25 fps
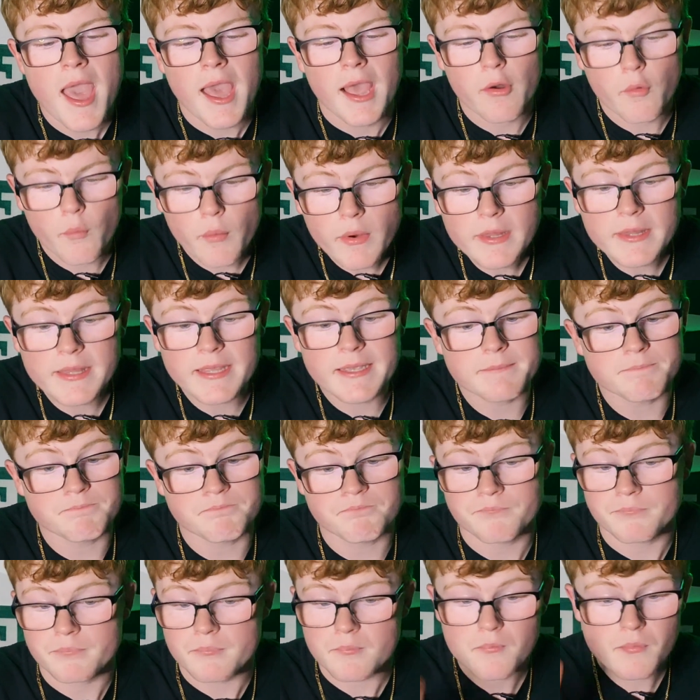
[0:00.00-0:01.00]
And really,
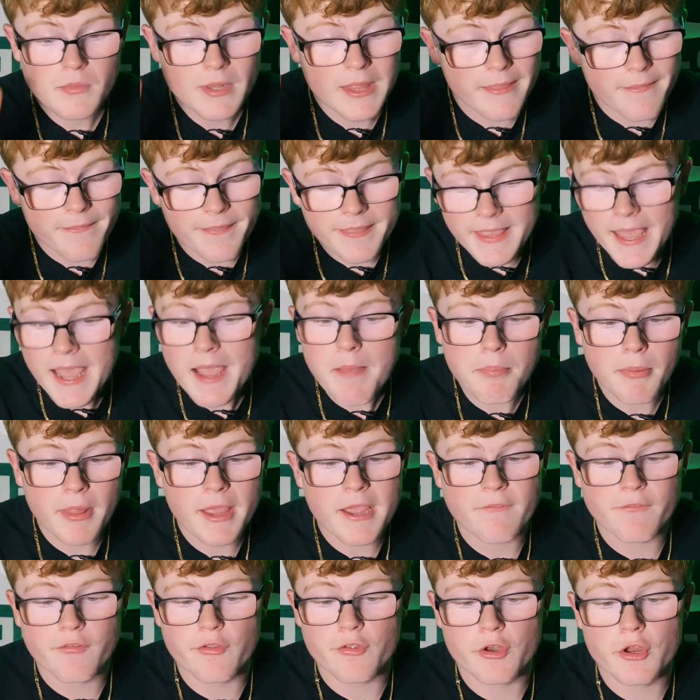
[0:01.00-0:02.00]
the game
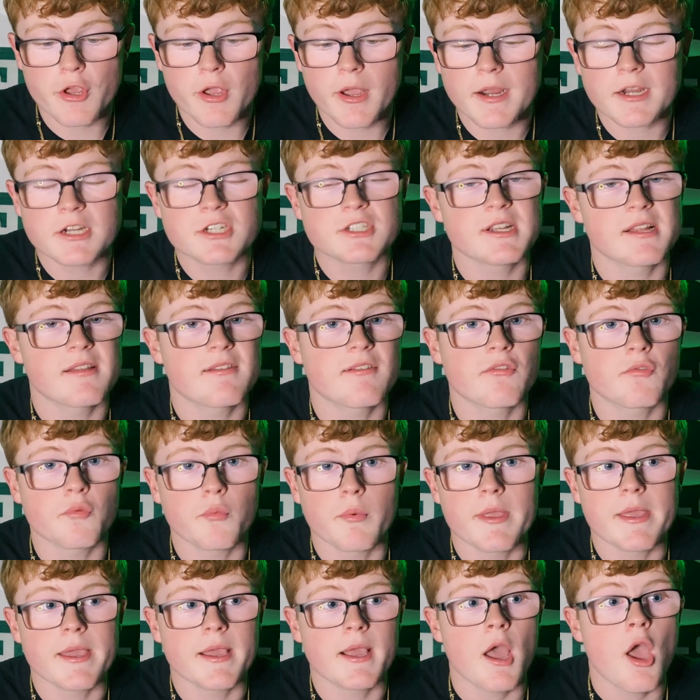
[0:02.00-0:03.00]
plan for the New York Jets this
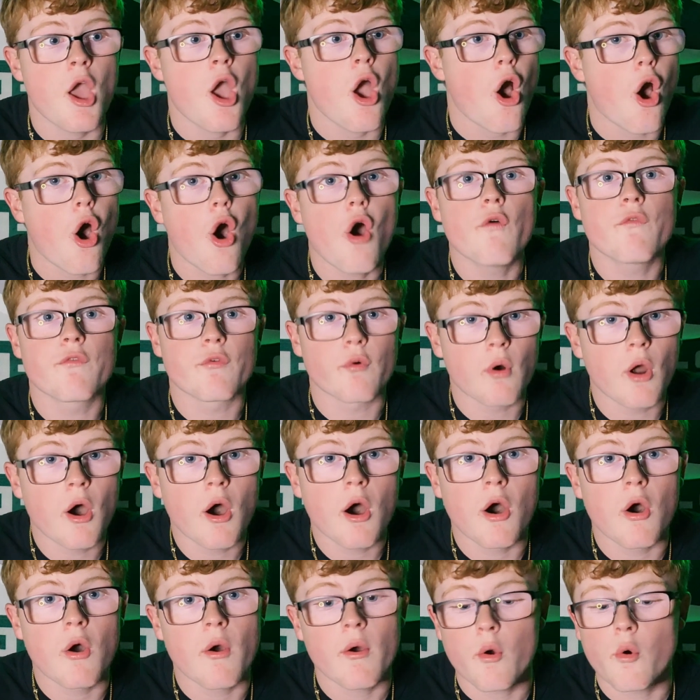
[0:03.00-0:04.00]
week
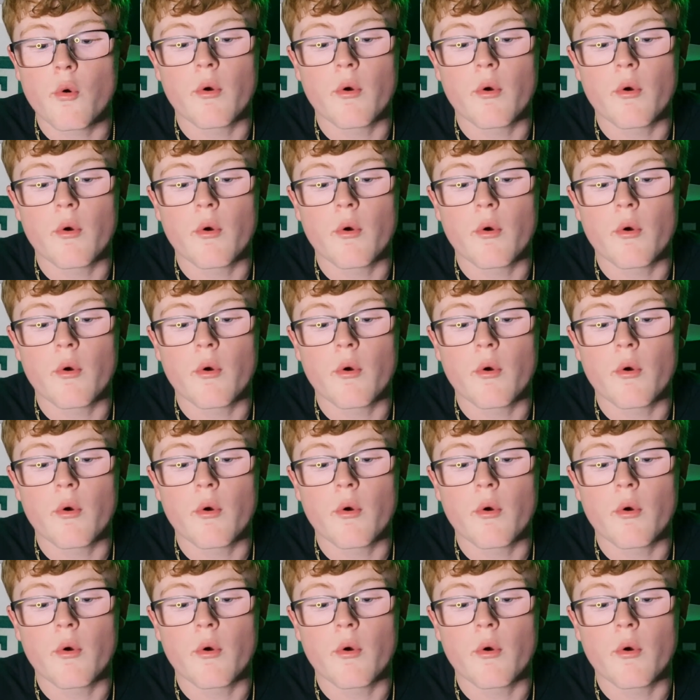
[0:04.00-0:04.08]
overall,